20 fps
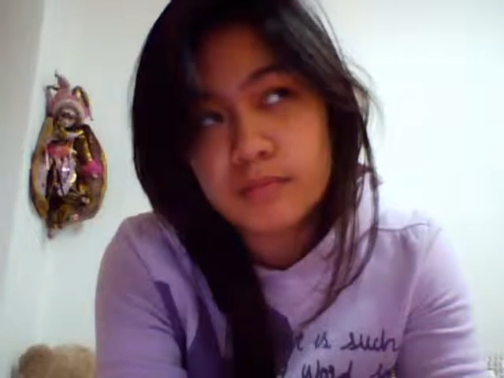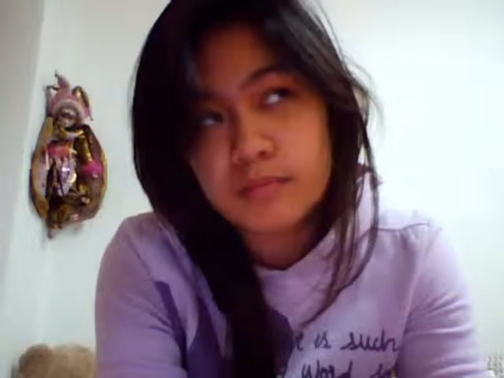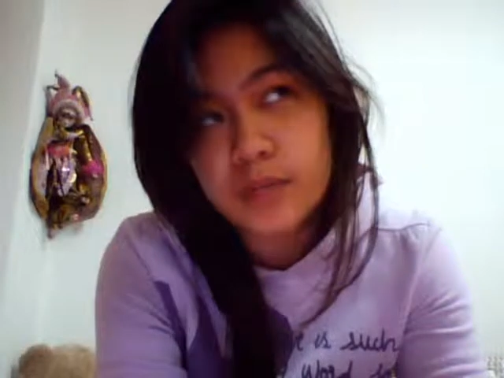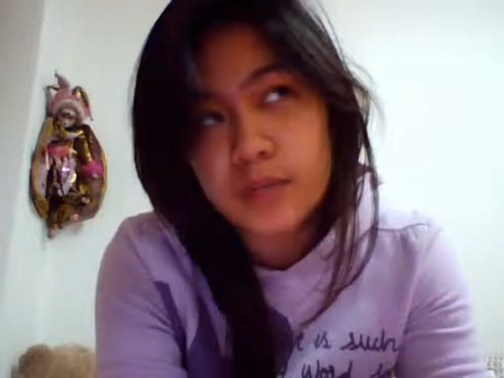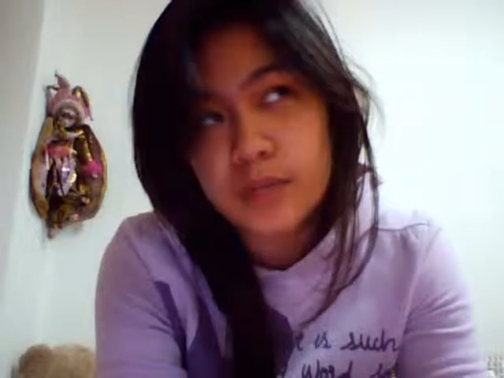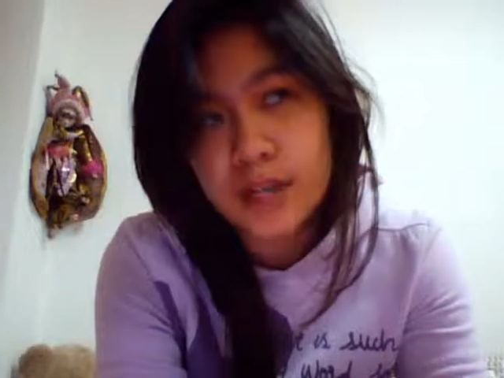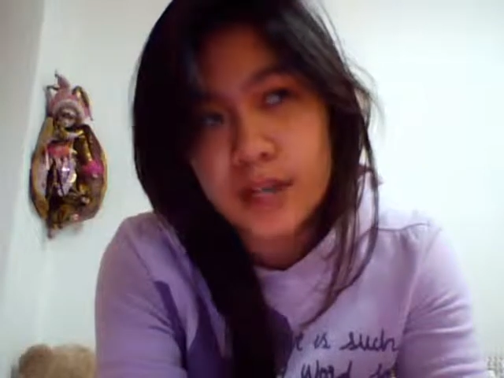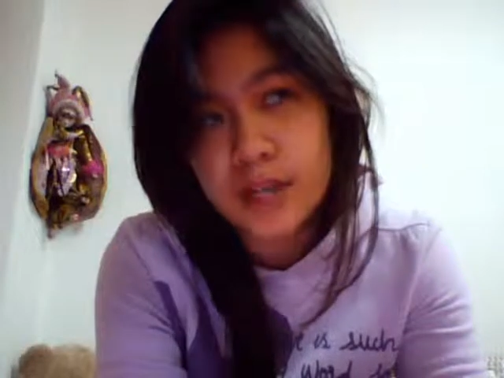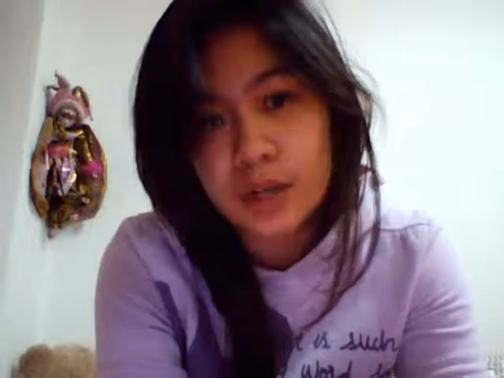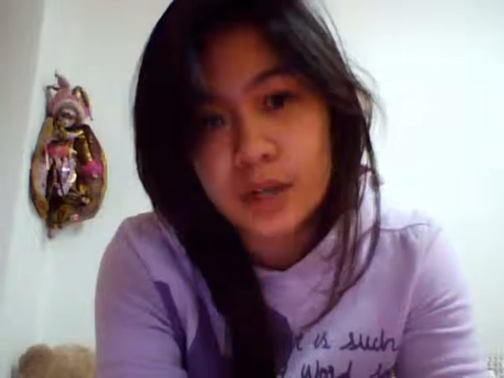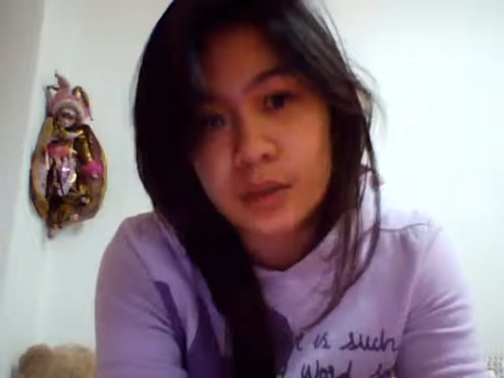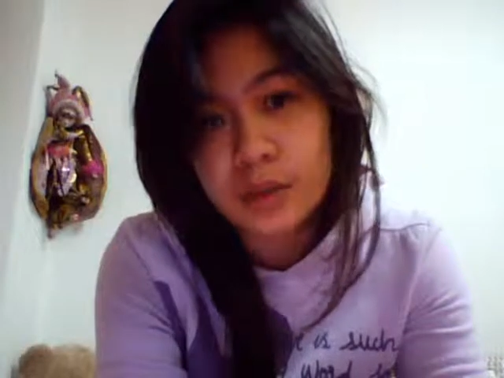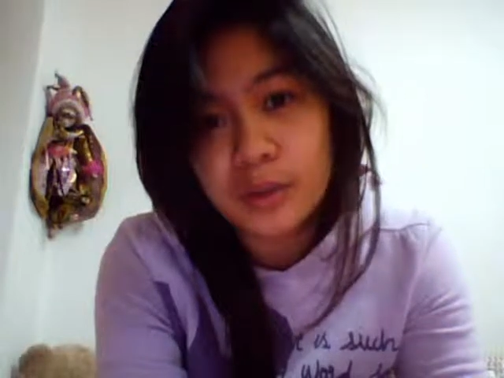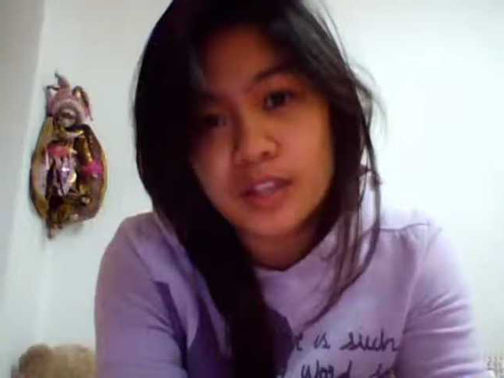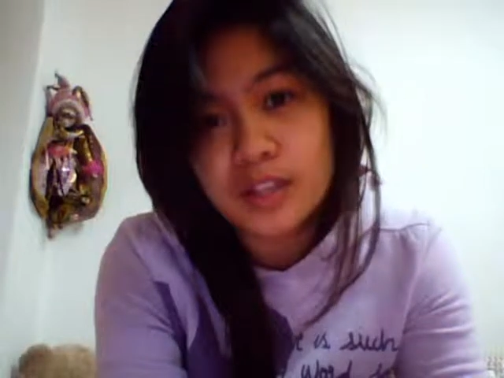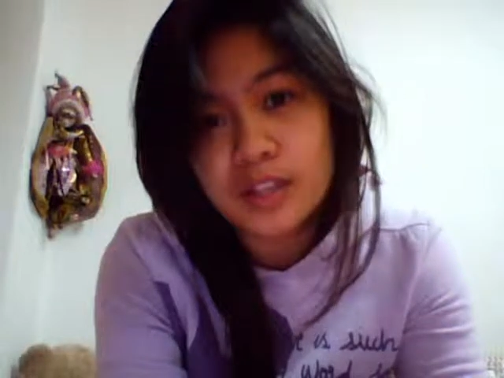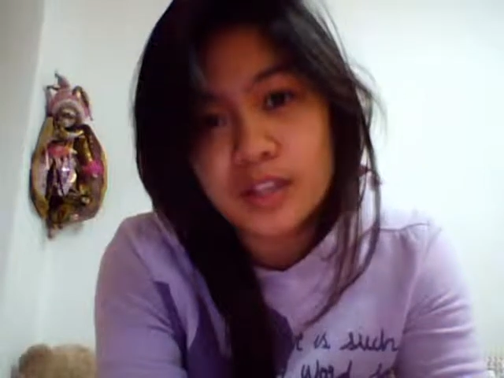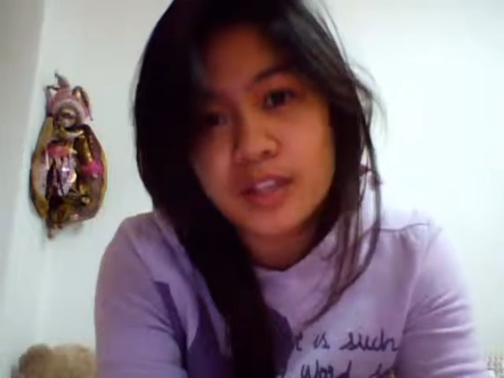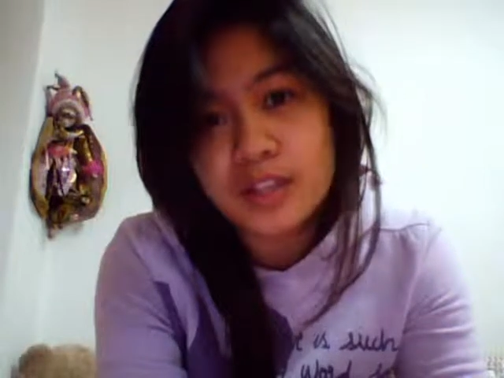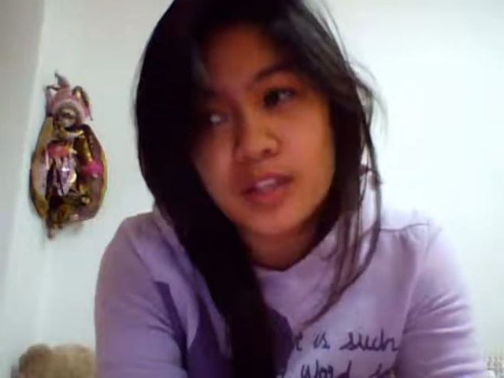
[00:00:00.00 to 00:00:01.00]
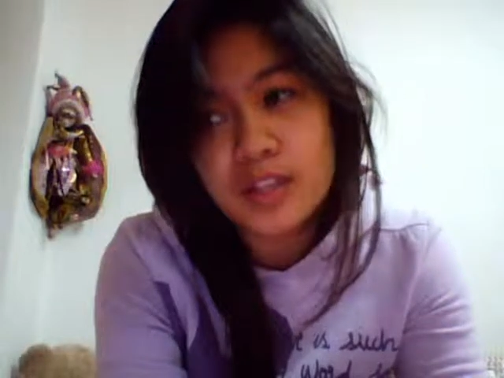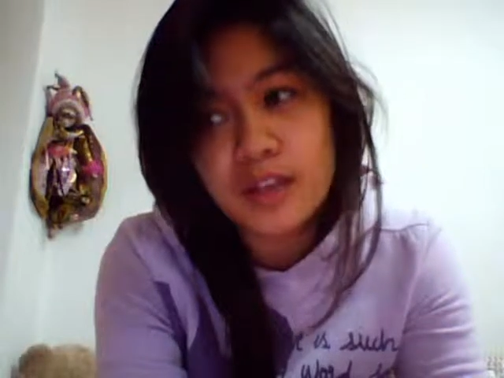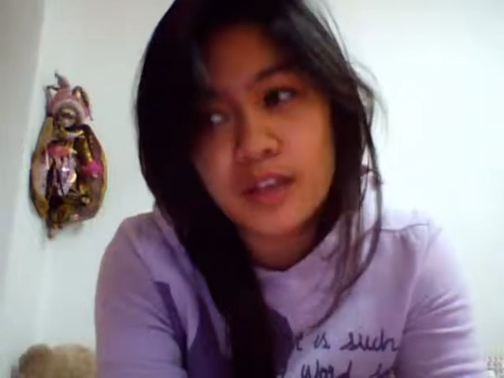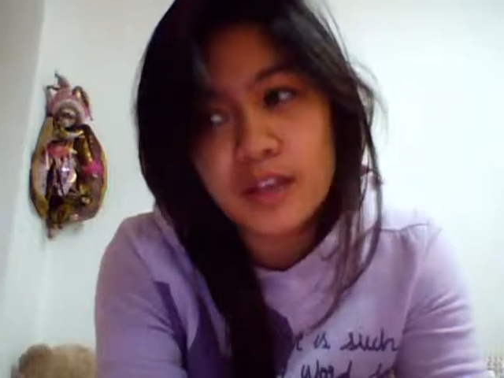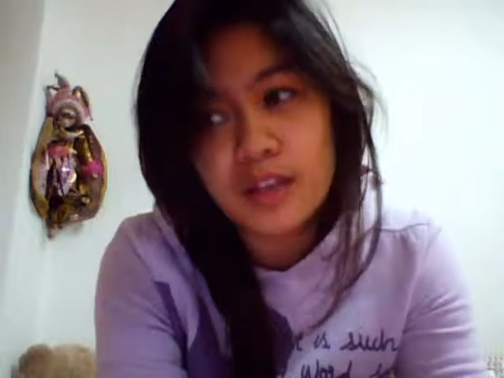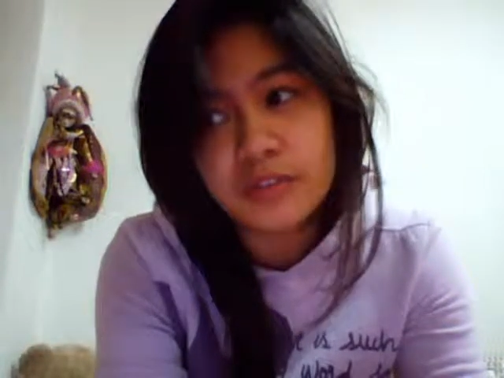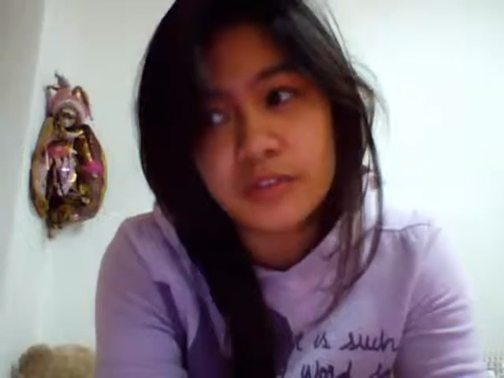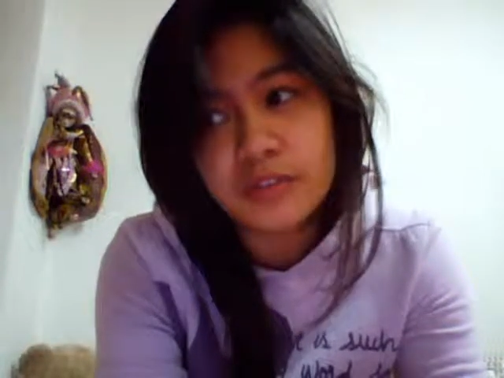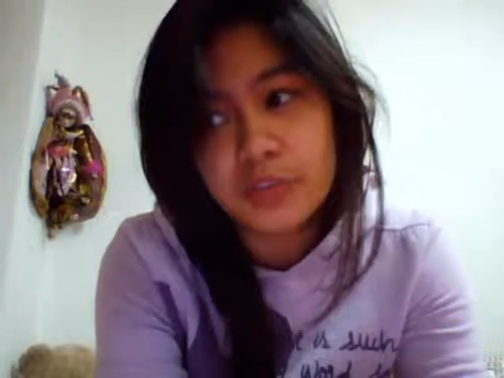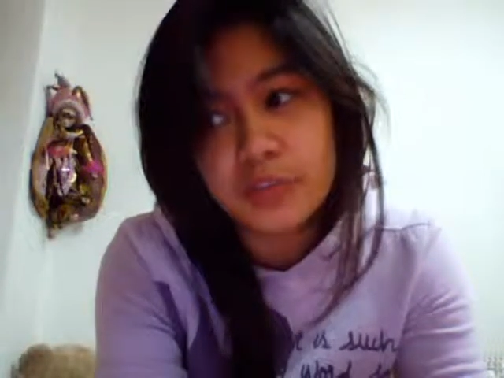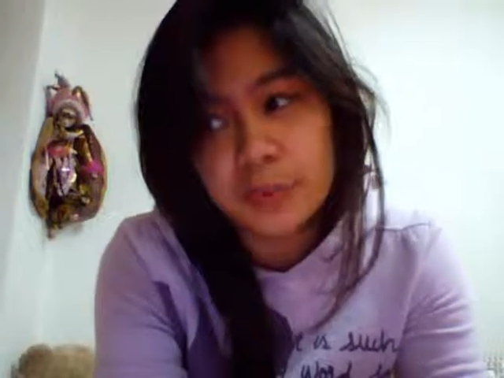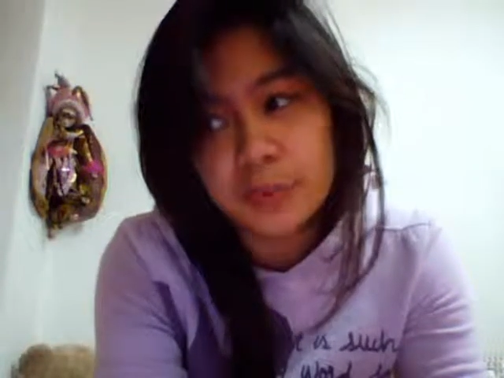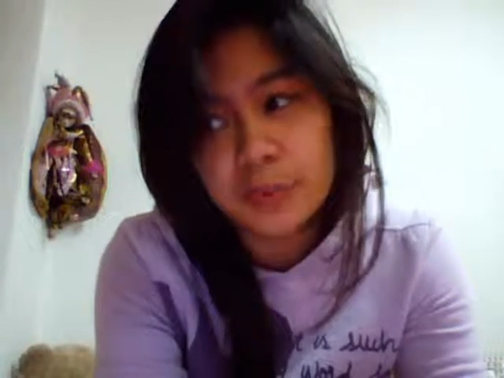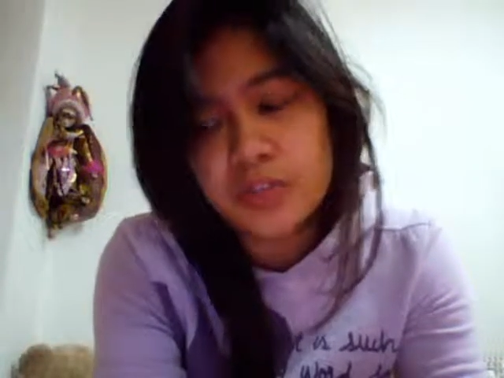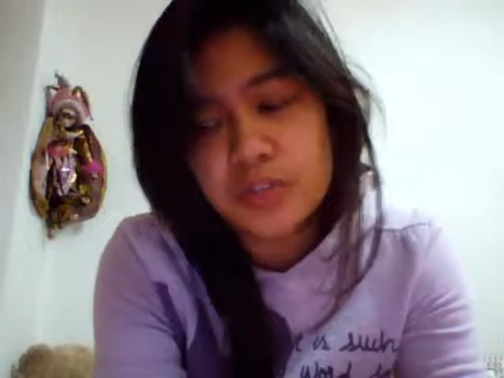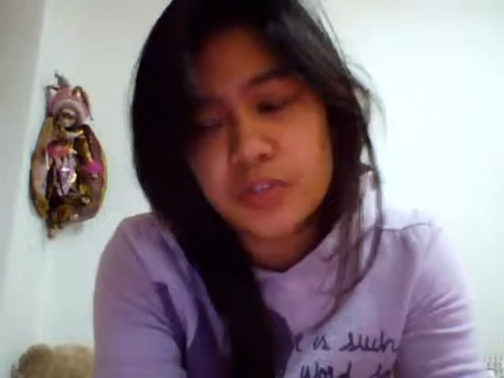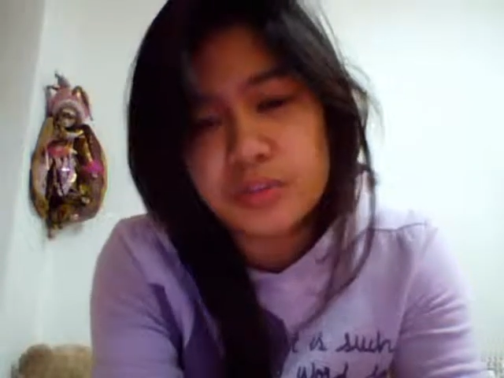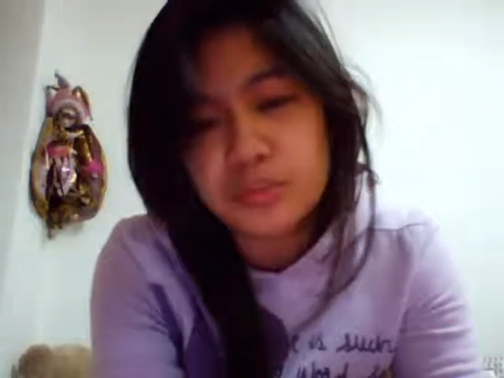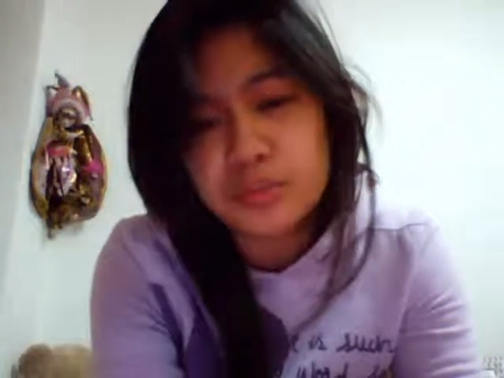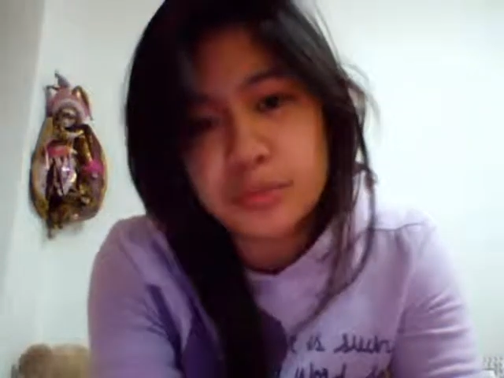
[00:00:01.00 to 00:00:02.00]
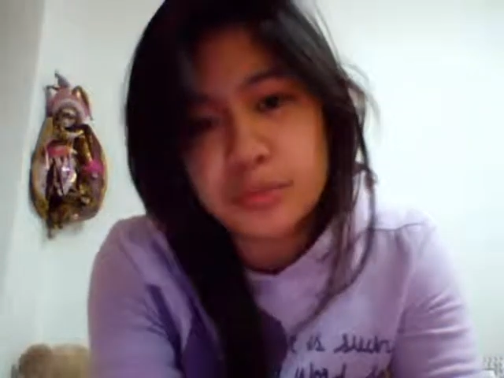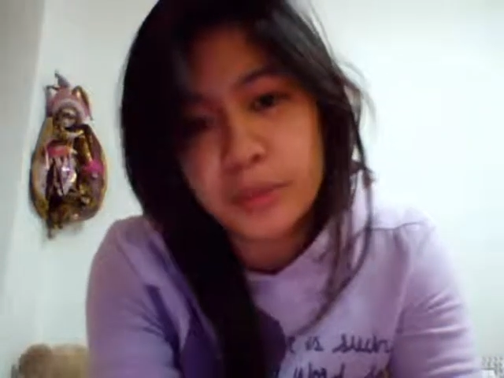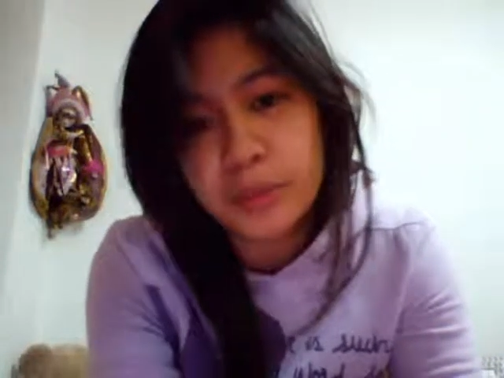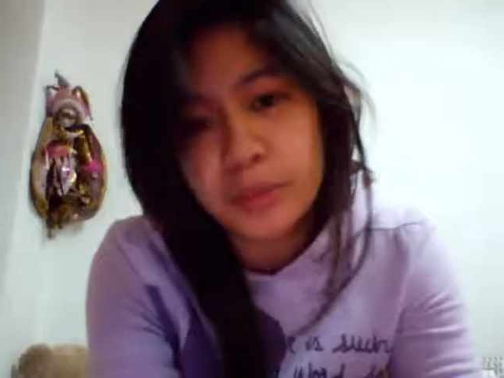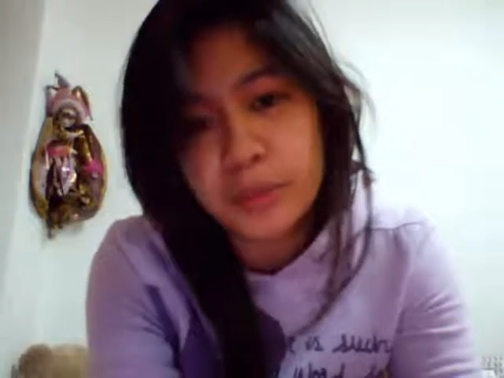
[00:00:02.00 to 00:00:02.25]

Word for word: I know it doesn't have to do with what suits me more,